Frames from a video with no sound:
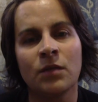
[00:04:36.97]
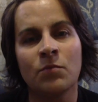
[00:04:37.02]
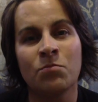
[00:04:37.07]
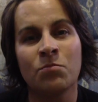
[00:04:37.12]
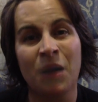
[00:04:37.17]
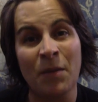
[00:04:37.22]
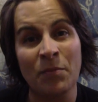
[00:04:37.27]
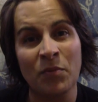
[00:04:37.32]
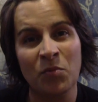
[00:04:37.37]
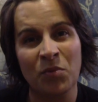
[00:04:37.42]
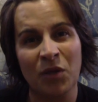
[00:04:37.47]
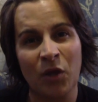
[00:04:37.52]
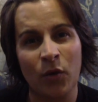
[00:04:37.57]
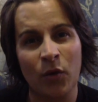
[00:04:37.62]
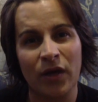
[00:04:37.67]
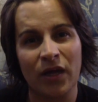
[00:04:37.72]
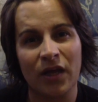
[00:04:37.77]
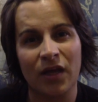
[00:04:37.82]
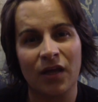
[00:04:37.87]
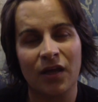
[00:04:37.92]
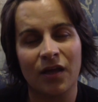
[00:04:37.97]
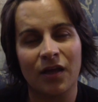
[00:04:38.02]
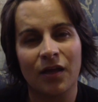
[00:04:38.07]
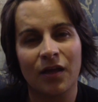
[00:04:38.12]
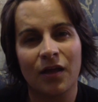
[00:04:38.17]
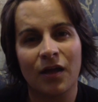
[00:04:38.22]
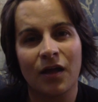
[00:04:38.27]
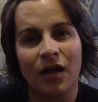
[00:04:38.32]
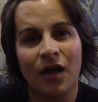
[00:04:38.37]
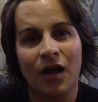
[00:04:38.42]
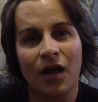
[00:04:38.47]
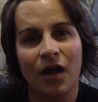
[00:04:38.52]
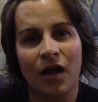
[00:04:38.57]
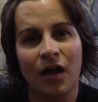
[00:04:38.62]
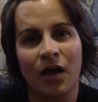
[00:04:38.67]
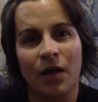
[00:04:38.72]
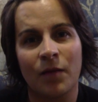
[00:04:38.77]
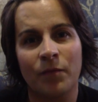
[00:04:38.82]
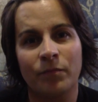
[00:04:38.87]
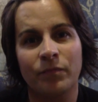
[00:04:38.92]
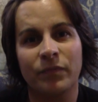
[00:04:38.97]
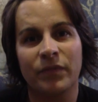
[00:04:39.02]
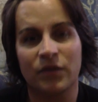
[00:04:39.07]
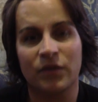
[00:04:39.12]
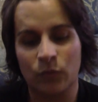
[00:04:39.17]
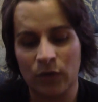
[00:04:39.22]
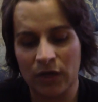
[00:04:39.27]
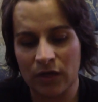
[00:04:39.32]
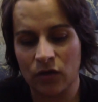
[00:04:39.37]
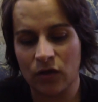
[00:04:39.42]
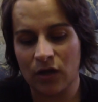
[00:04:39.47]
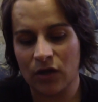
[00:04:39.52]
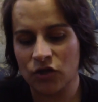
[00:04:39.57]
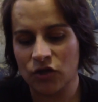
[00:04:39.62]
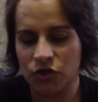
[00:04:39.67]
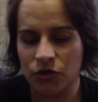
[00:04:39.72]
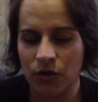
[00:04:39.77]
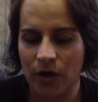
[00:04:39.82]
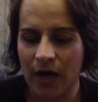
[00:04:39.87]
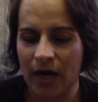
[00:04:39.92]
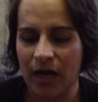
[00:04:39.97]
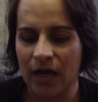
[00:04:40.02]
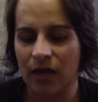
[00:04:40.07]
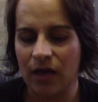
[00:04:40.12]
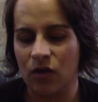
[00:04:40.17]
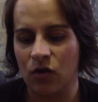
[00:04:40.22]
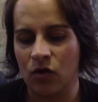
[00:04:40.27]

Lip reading: Bubble blowing, where you get a tray